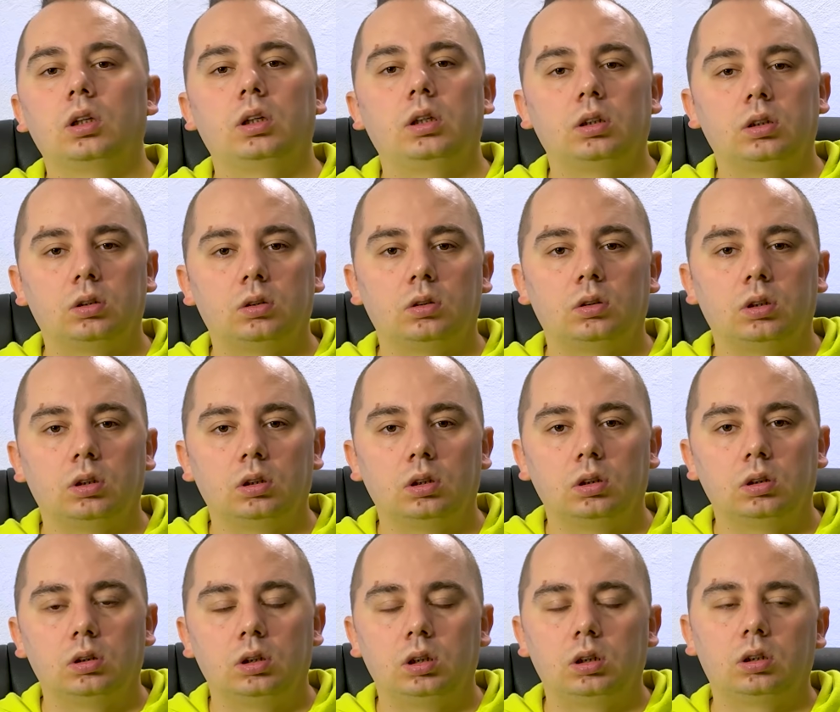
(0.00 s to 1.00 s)
history.
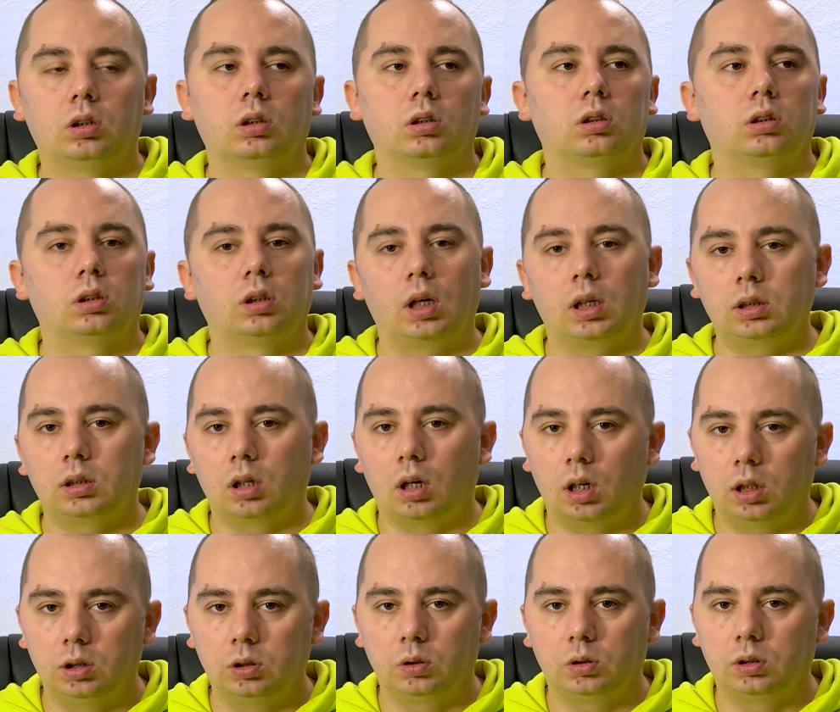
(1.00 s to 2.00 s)
It does not
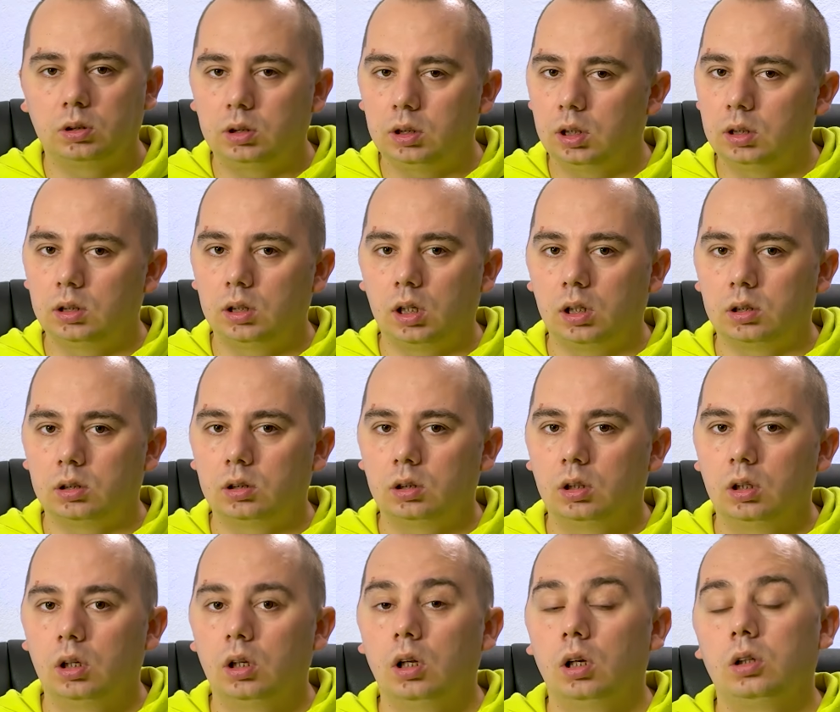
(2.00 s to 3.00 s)
hide your DNS.
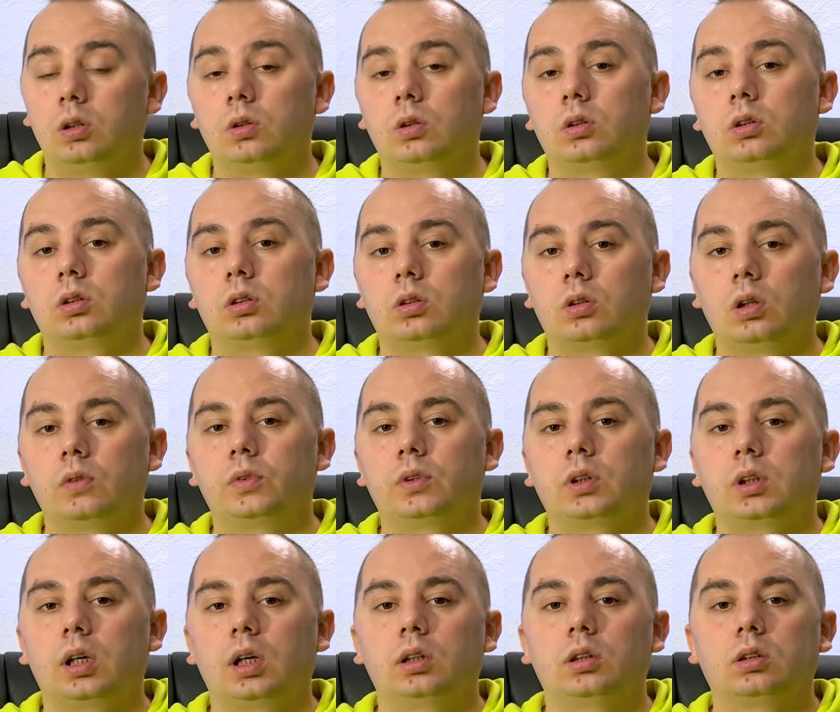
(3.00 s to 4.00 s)
Your
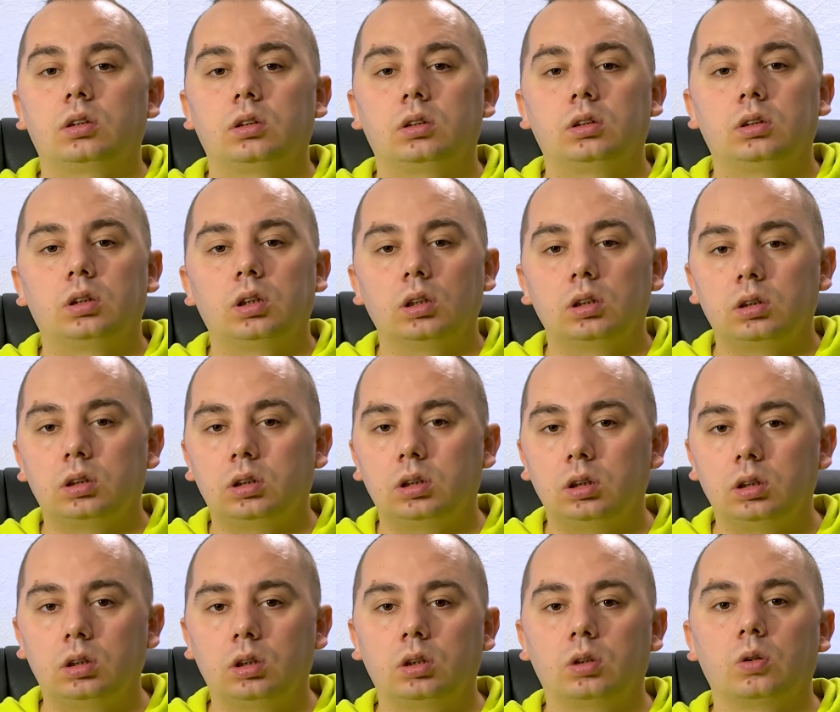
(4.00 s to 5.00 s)
resolver can still
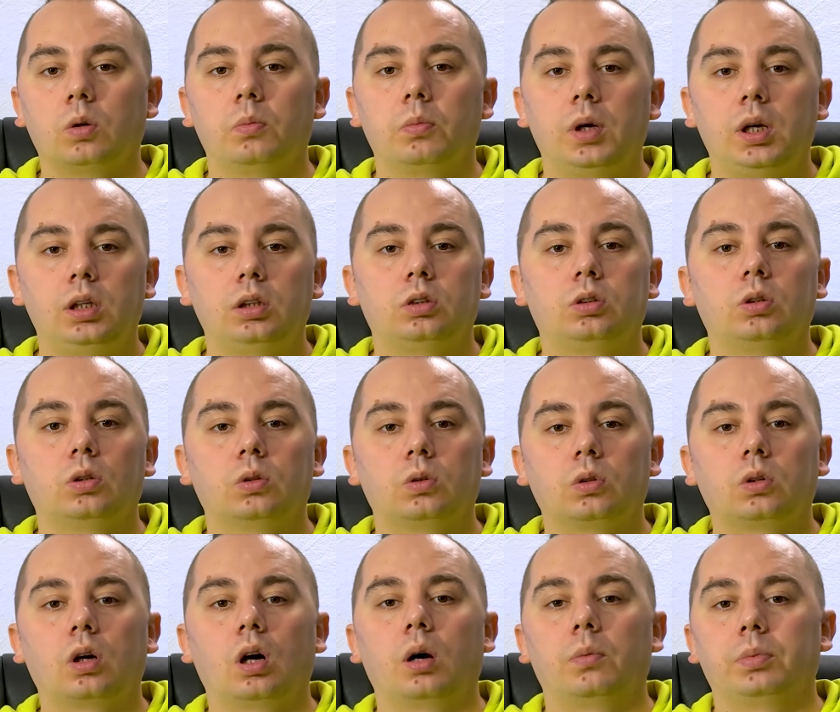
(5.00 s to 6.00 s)
see the domains you
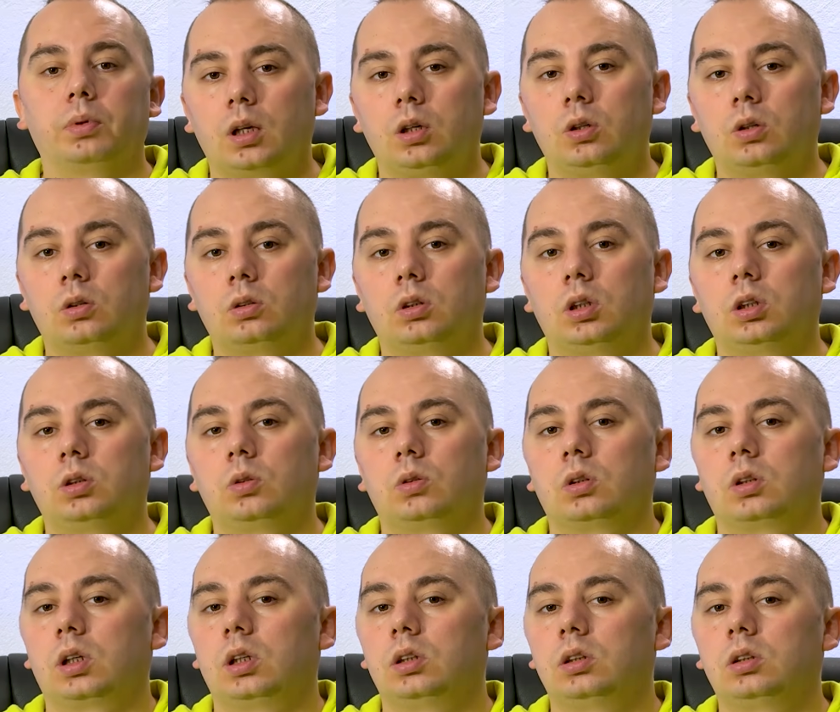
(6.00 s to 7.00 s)
look up. Your
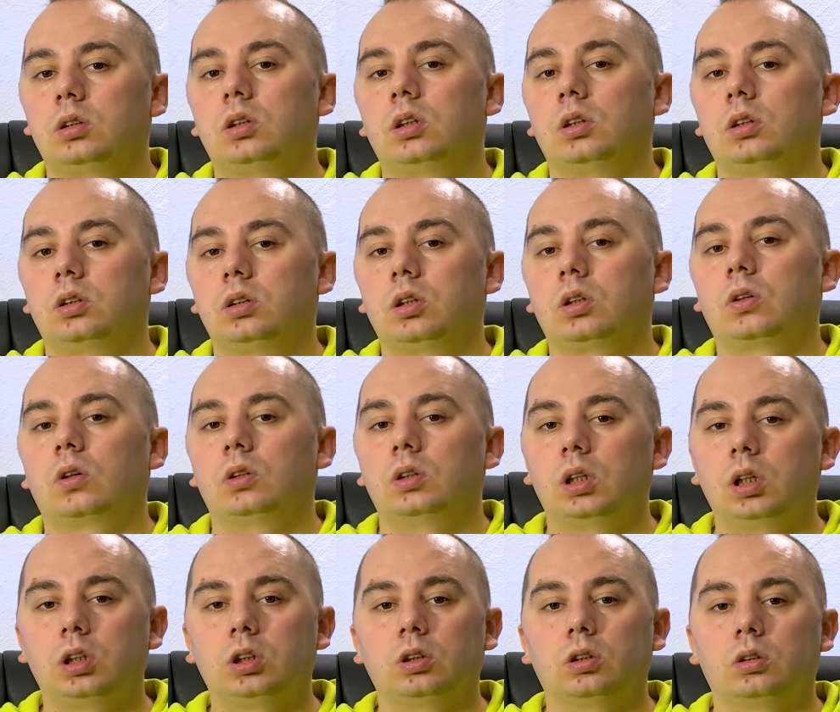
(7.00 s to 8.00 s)
network can still see
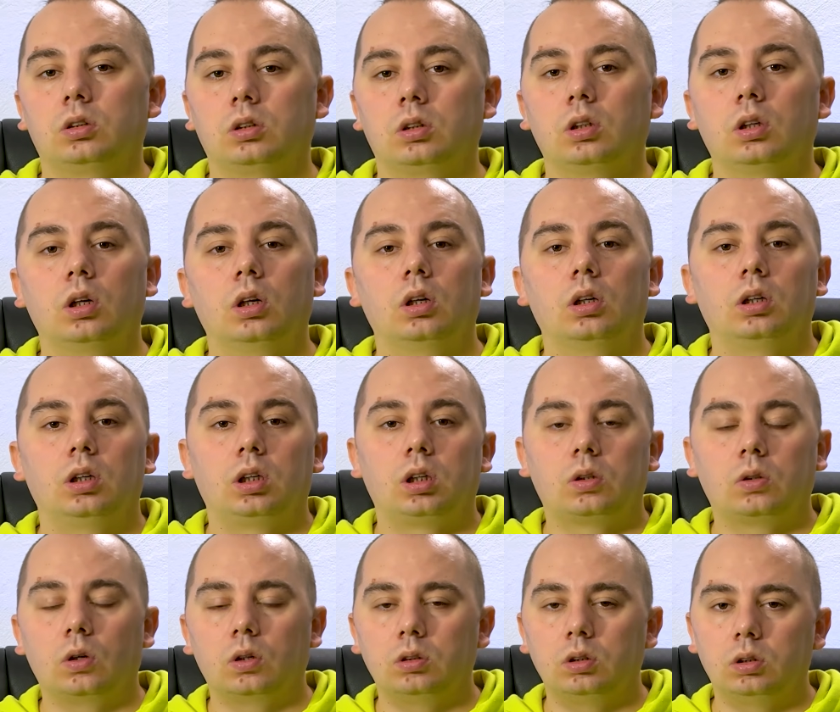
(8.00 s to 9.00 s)
connections.
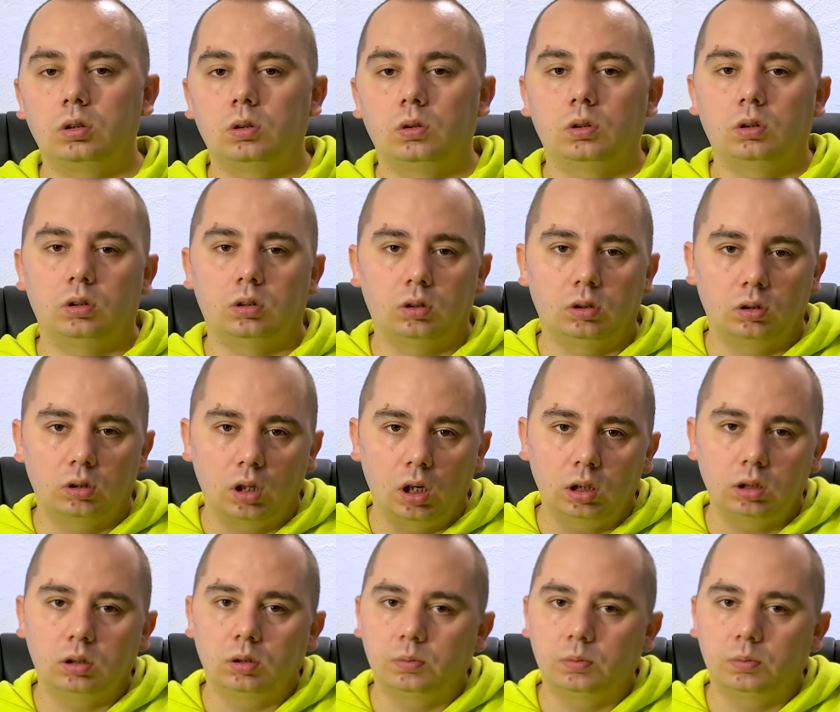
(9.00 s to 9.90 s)
Incognito is not